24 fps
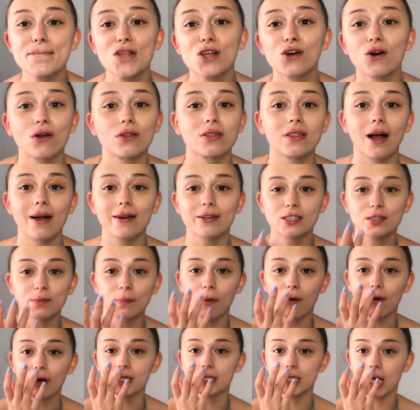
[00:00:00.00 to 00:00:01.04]
God, that
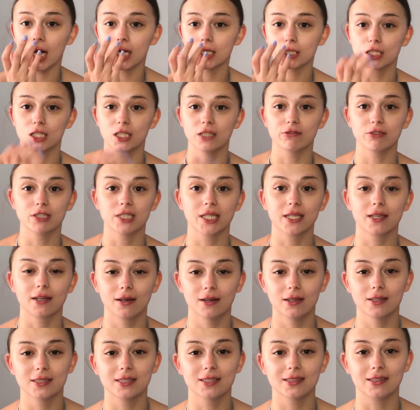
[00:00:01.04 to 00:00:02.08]
spot is actually
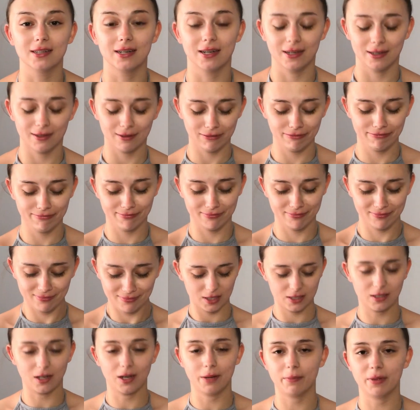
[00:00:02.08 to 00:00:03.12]
ridiculous, isn't it?
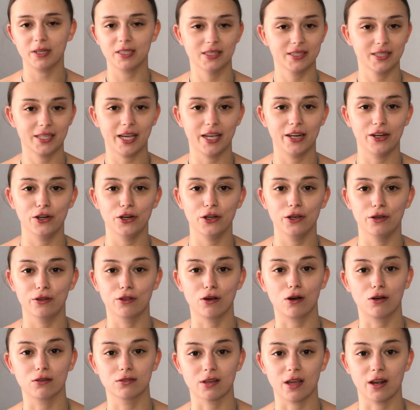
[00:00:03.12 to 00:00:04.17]
It's like my skin knew that
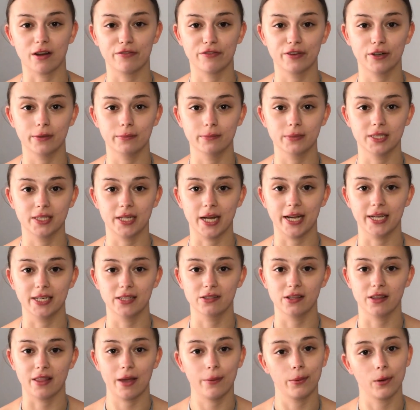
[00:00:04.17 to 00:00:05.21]
I was going to film today,
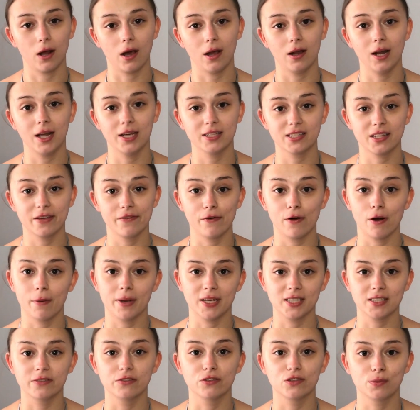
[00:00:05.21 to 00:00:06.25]
so they were like, let's give her a
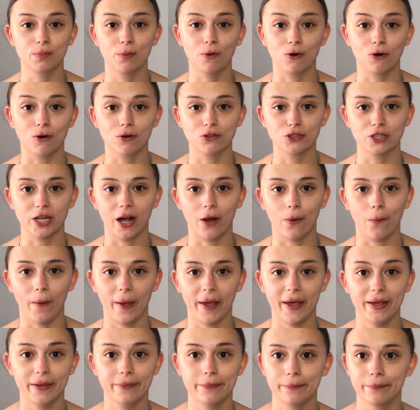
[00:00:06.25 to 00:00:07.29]
massive spot, shall
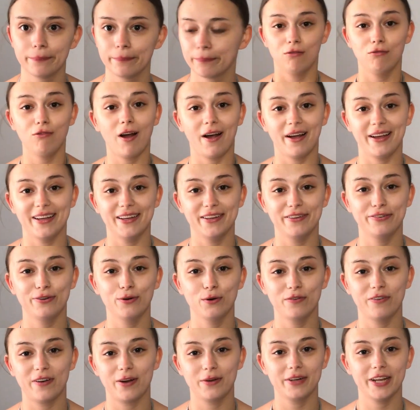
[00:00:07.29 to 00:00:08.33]
we? Right,
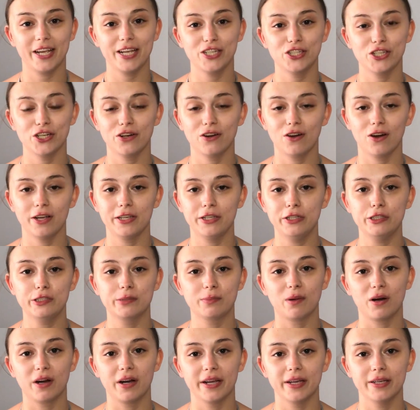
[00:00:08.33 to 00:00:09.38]
for foundation, I use
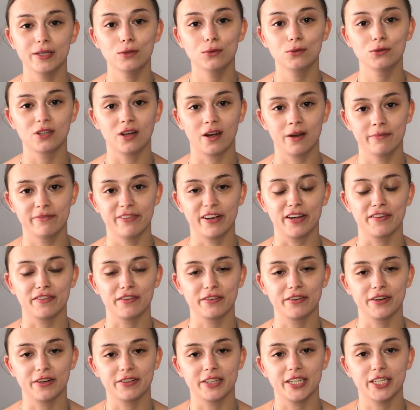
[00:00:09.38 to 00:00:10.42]
my all-time
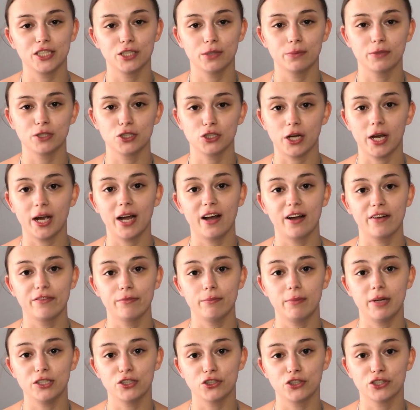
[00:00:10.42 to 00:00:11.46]
favourite foundation, which I have
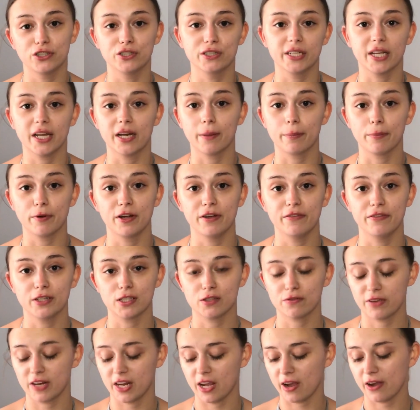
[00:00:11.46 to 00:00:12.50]
mentioned in a
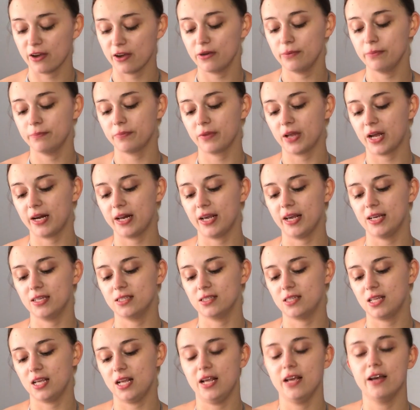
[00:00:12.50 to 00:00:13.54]
previous video, and it is
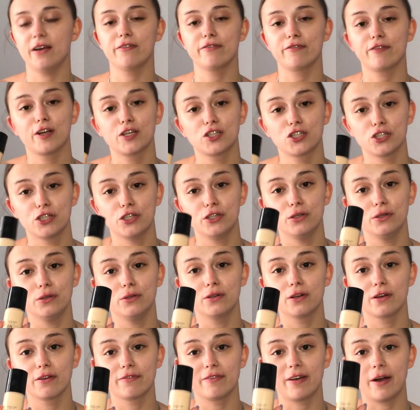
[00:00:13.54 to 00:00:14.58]
the Fresh
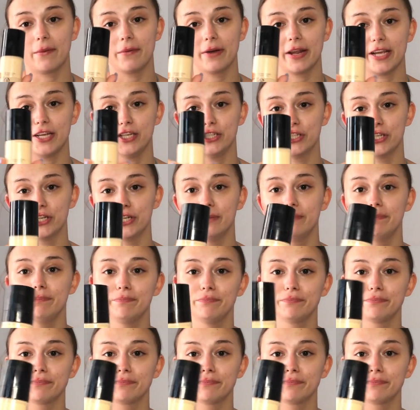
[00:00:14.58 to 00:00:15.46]
Nude foundation